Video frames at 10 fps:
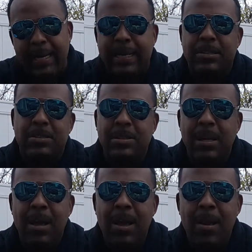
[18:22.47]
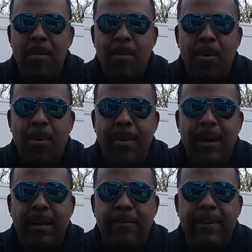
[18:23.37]
It's more
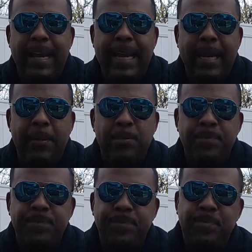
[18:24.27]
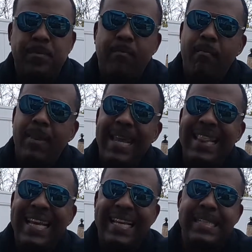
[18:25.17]
of a
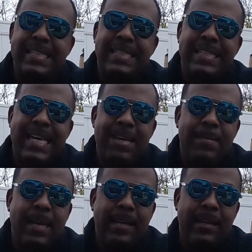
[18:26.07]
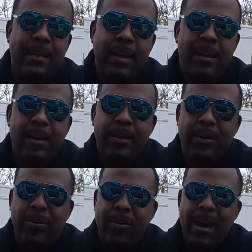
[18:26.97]
like a cement
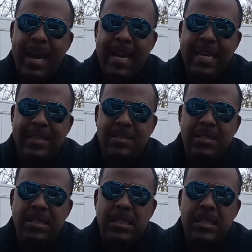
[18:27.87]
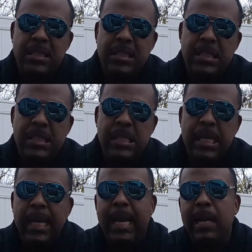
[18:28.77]
grayish,
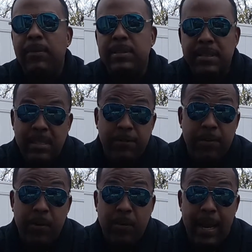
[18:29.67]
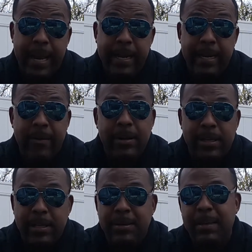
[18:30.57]
and I was looking for the white. Now it
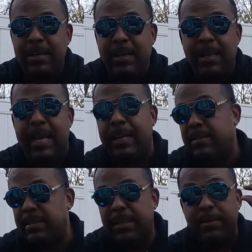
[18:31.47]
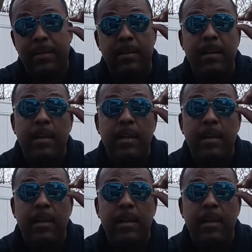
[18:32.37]
could be the glasses. Let me.